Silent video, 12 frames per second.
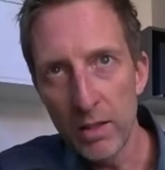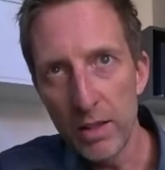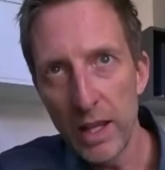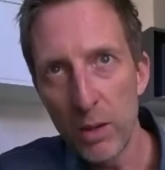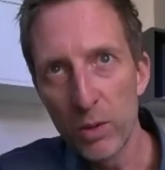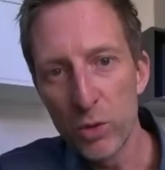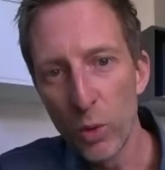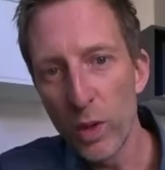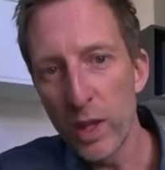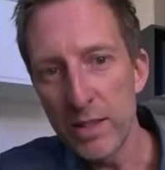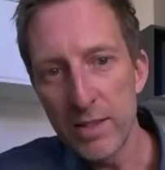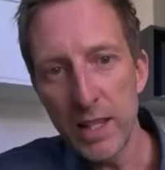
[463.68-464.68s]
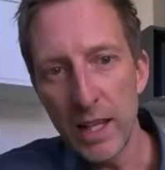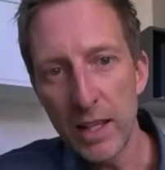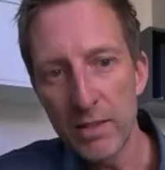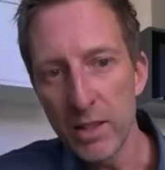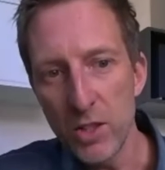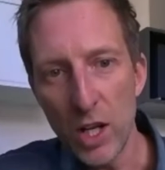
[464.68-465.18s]
there was all these
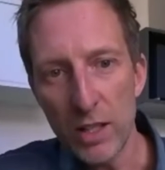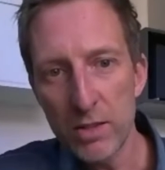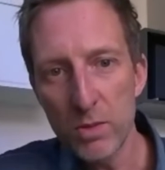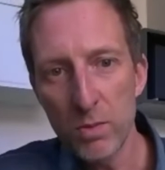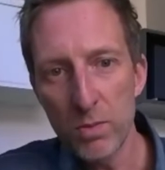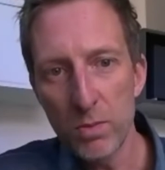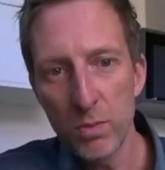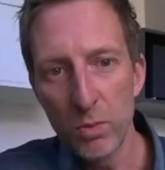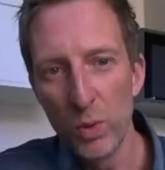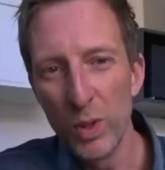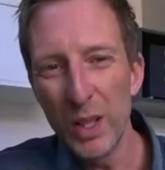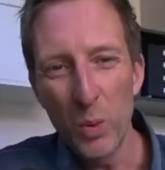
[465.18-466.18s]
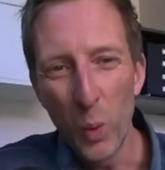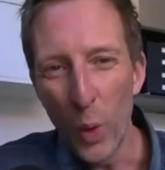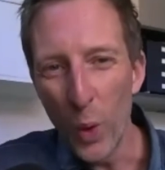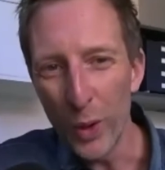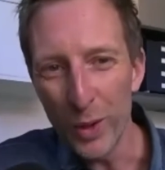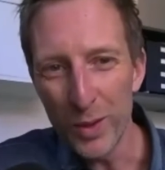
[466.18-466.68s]
things that just really
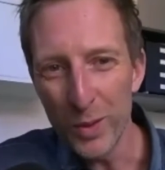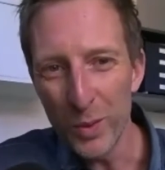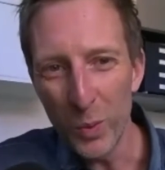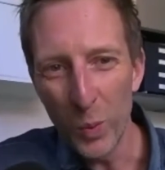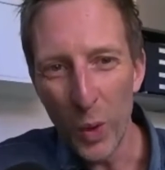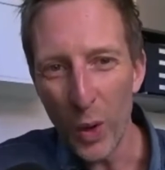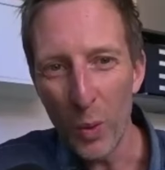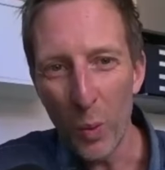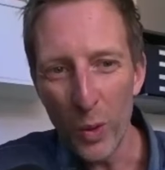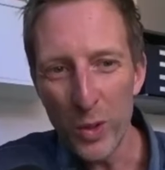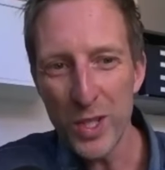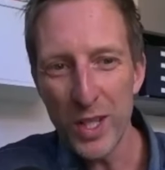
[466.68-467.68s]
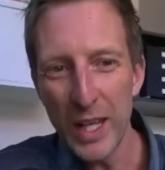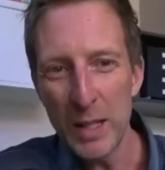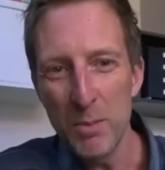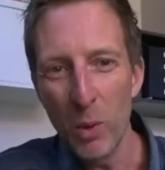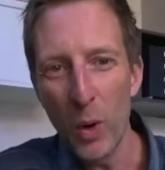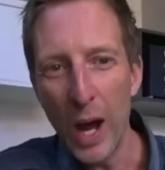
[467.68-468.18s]
weren't what I wanted
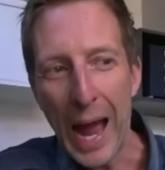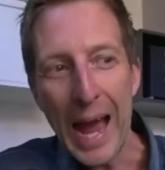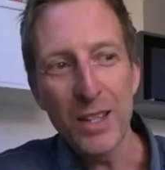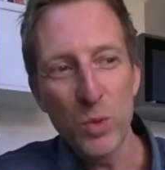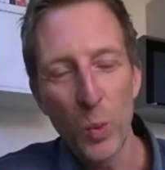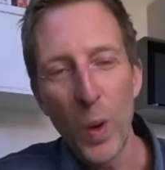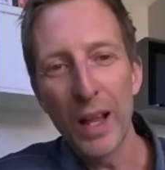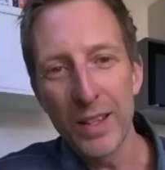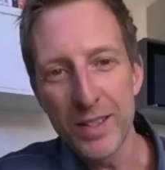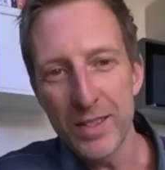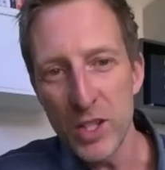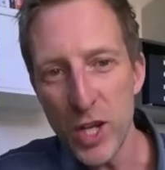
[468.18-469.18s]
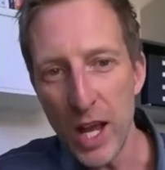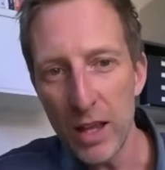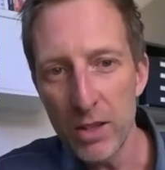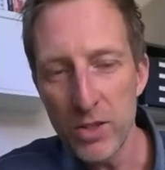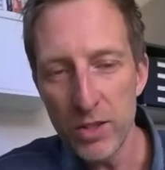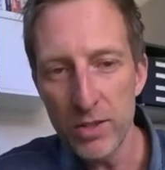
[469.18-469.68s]
anymore, as well as the
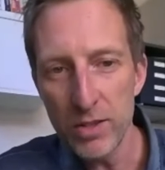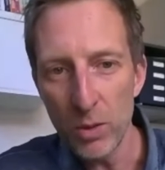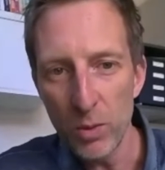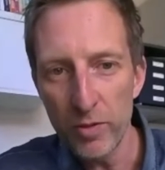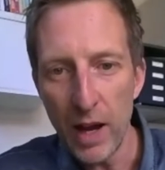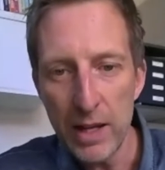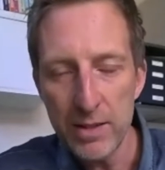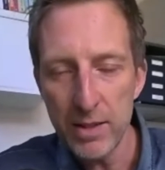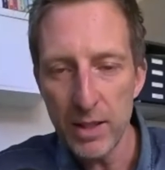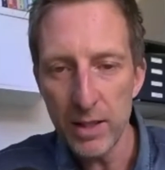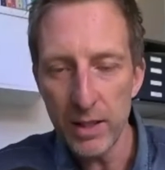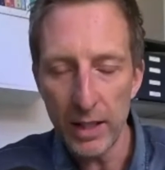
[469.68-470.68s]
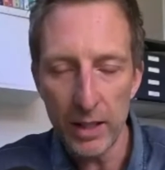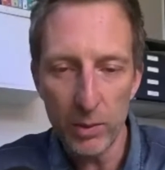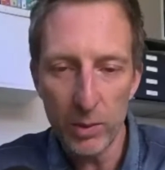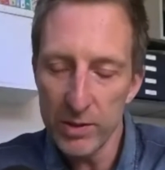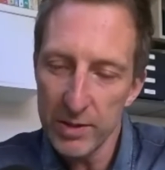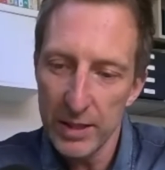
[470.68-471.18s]
challenges that were faced in it. And it
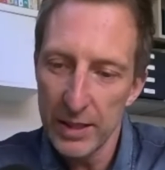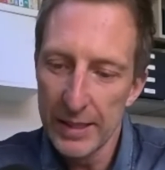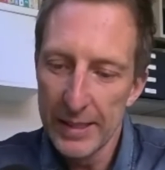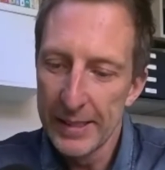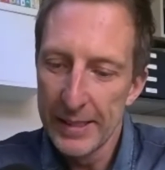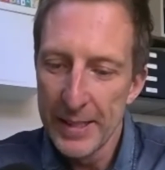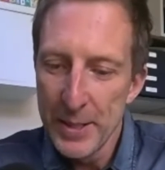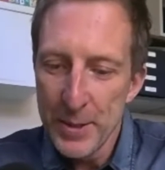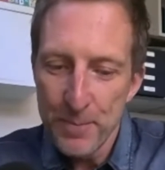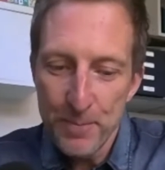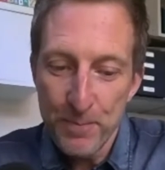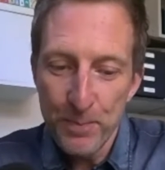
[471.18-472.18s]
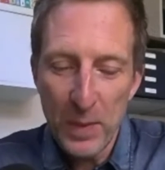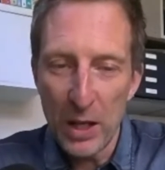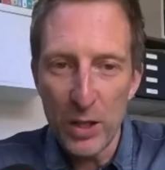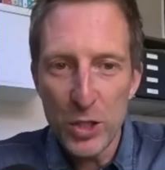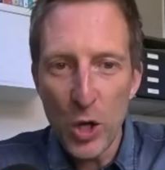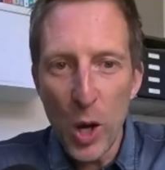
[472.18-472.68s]
was, you
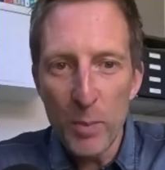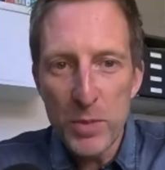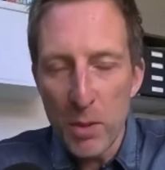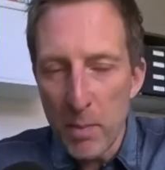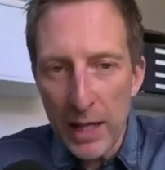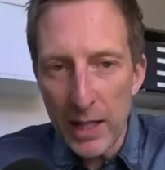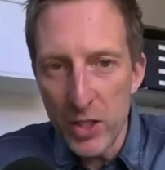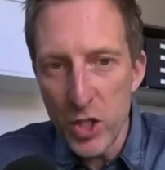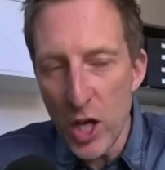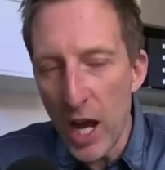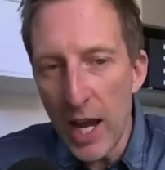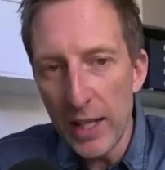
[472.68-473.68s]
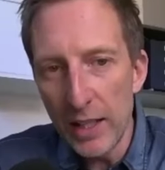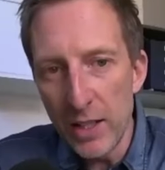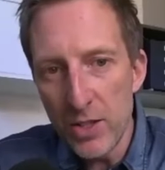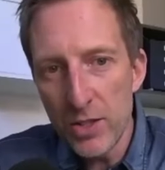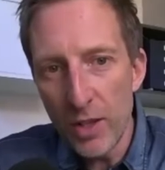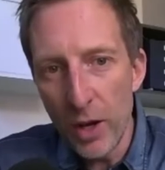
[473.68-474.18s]
know, time to make a
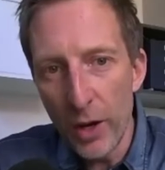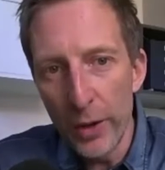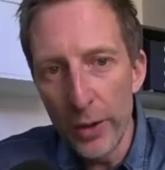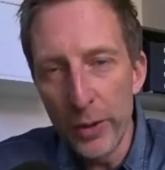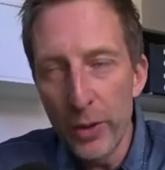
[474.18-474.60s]
change. So,